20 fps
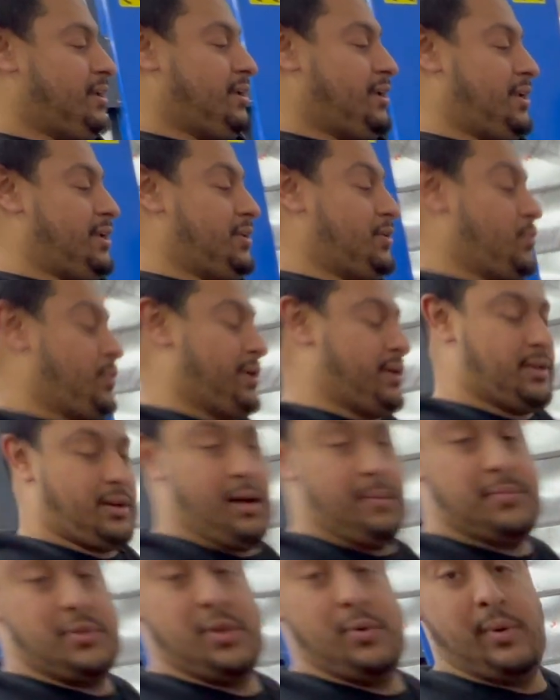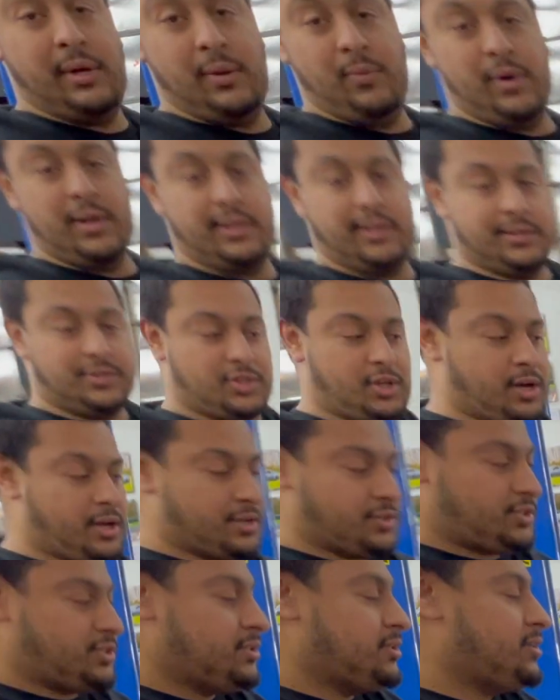He knew where to come to when he wanted the sauce.